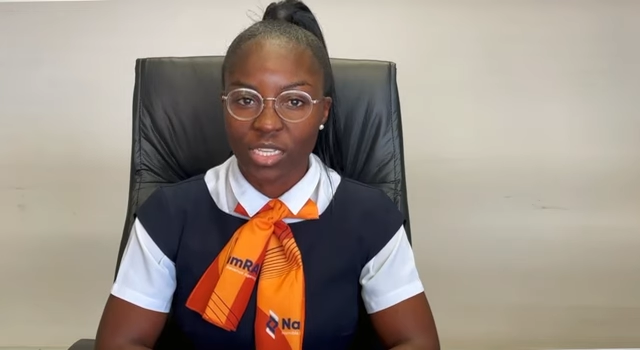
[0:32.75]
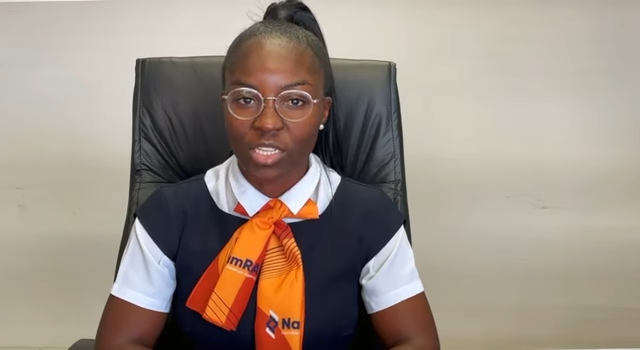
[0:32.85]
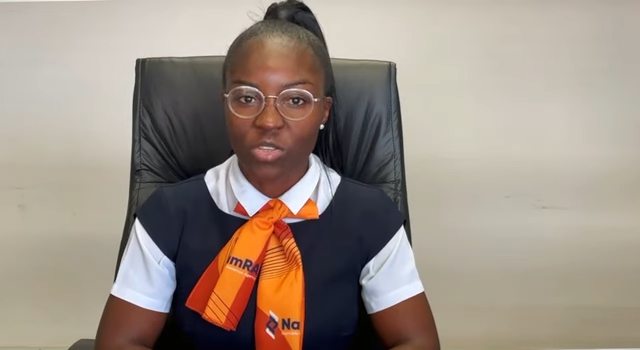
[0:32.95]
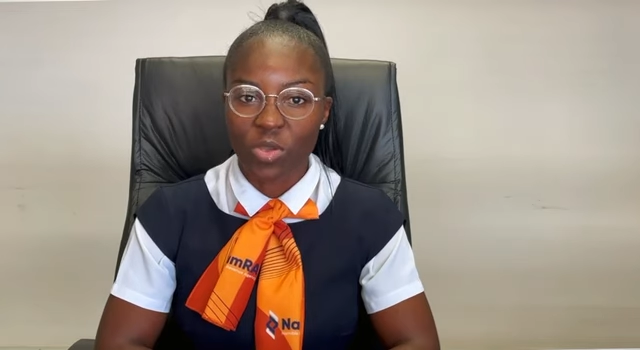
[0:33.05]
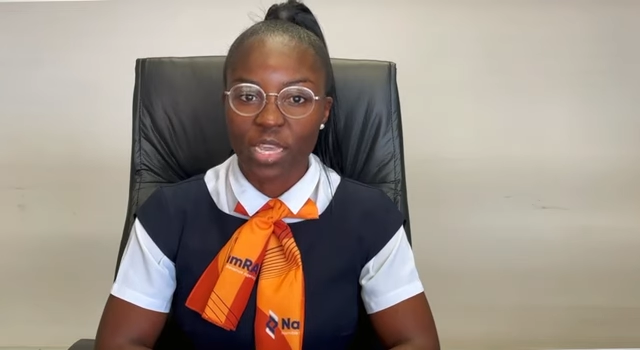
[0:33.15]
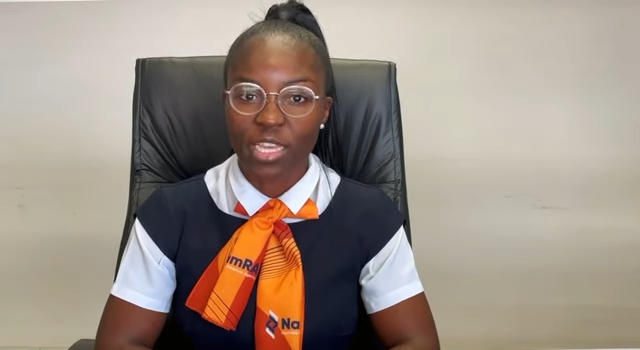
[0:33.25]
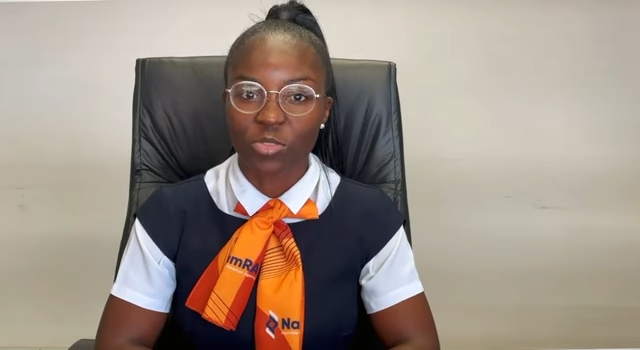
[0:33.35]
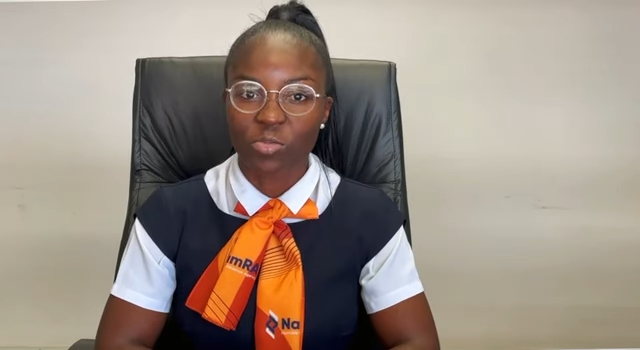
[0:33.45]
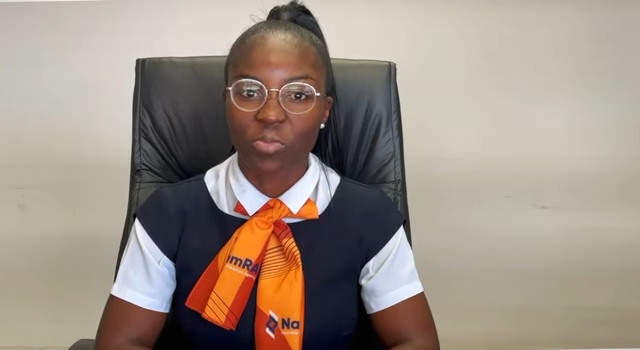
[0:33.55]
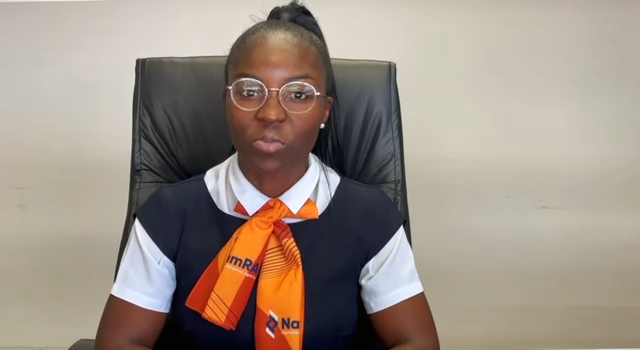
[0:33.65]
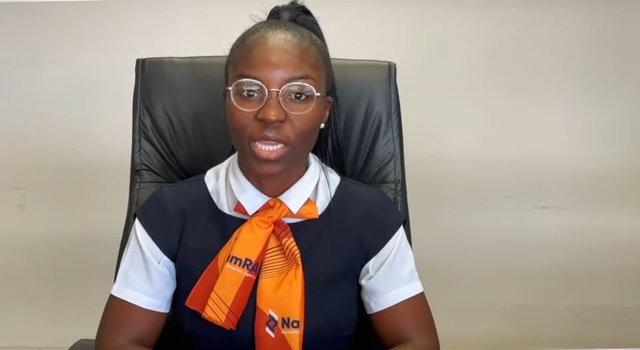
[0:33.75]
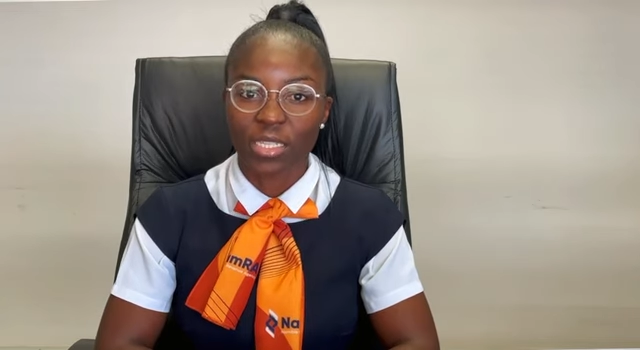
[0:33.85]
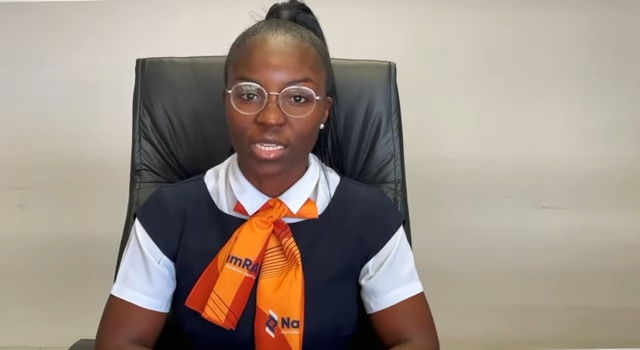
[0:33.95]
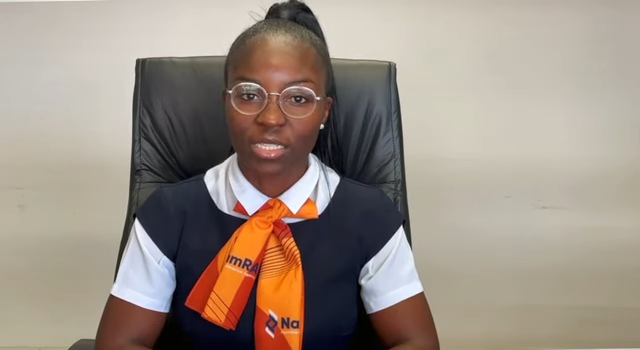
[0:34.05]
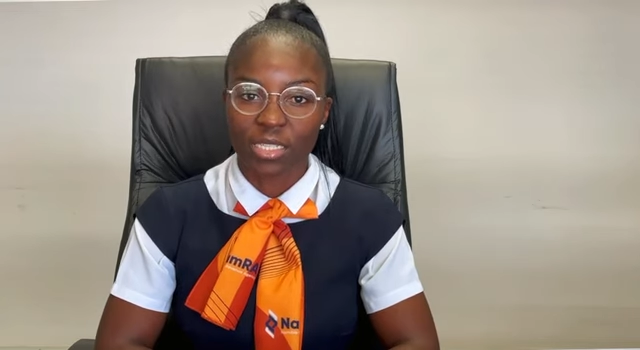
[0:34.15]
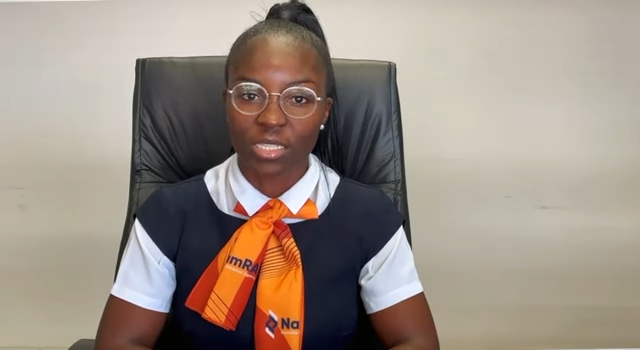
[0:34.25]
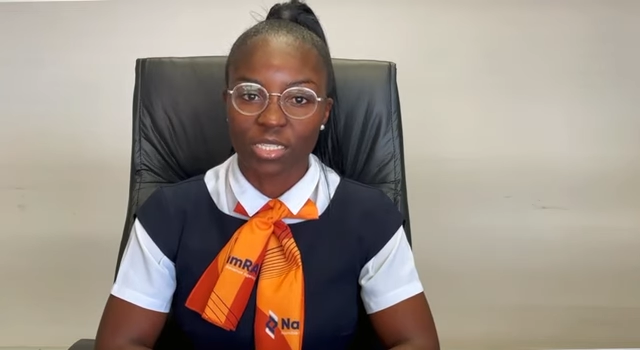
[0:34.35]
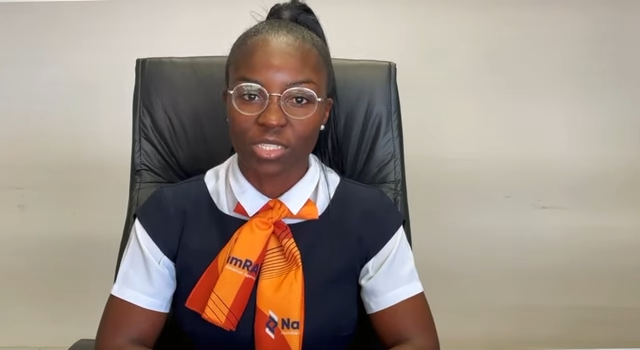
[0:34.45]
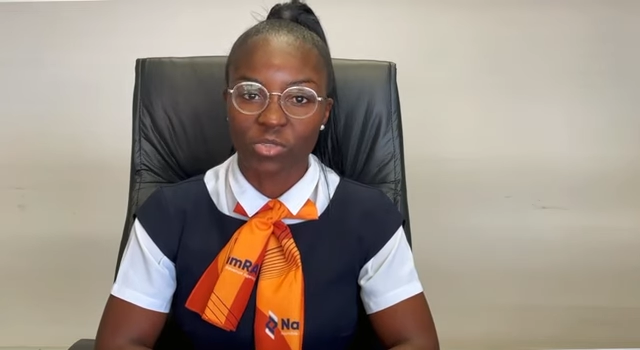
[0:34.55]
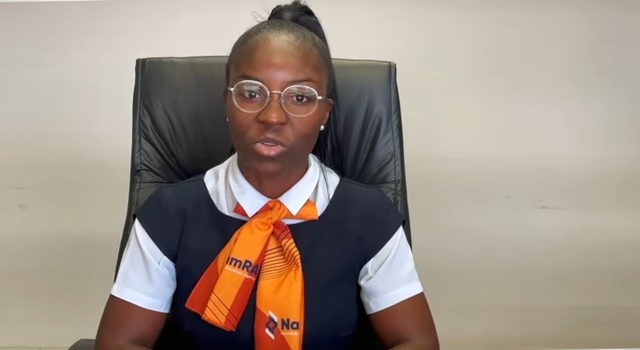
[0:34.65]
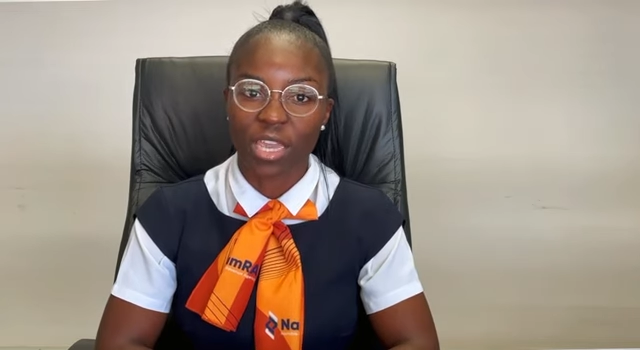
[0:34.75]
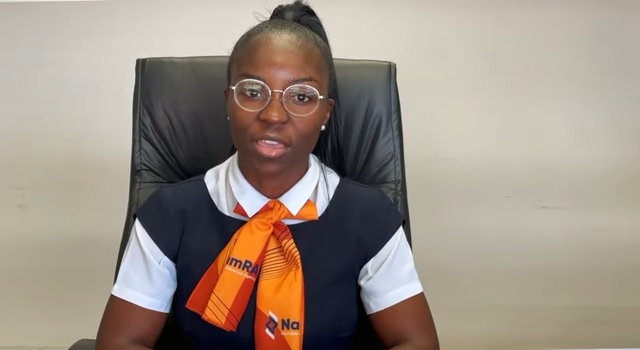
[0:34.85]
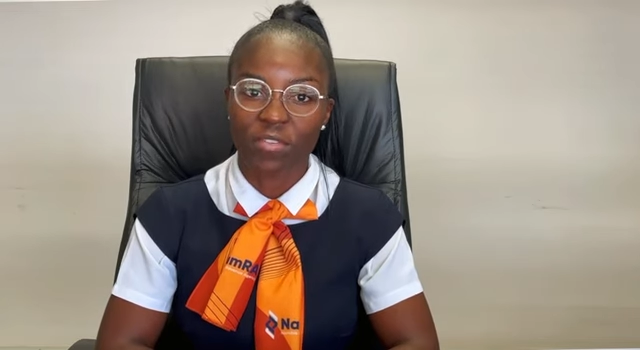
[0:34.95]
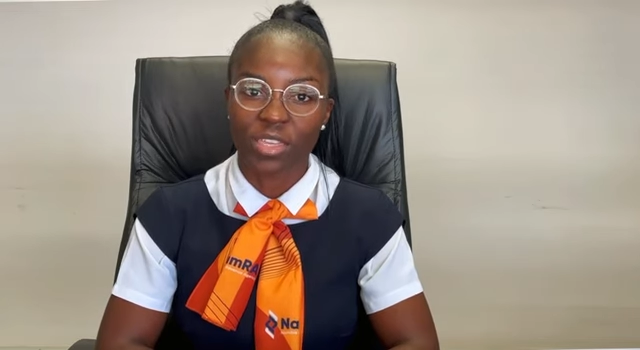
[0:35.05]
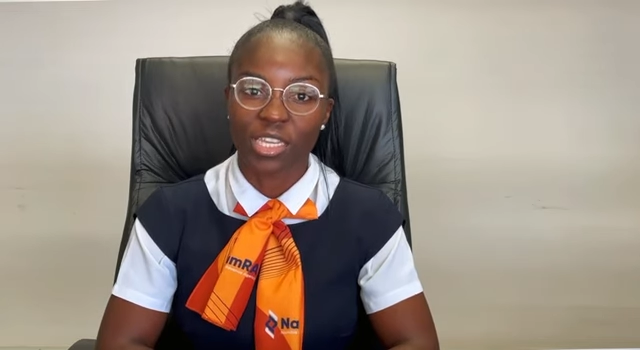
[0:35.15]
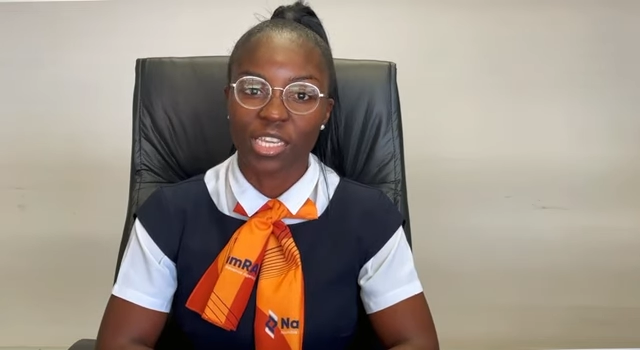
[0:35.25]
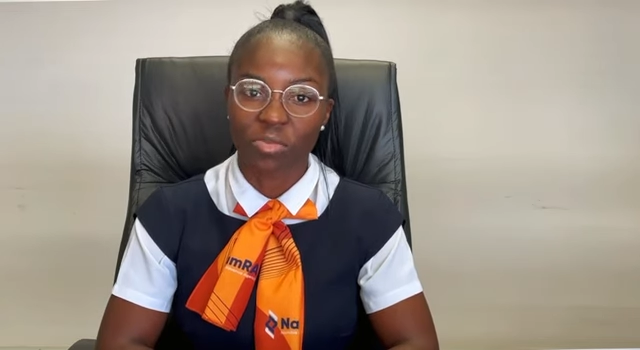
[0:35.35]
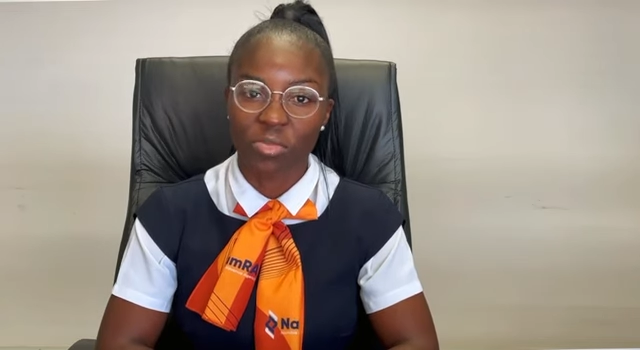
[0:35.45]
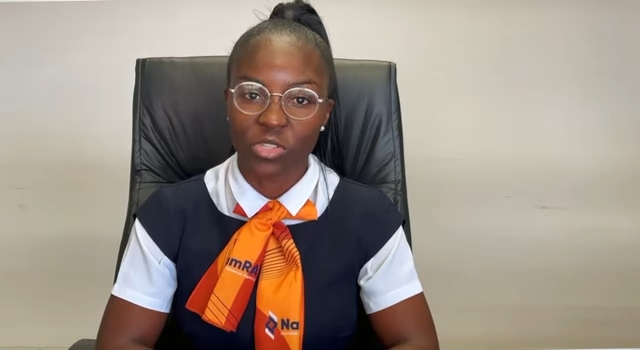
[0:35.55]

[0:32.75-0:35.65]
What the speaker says: you are expected to have an import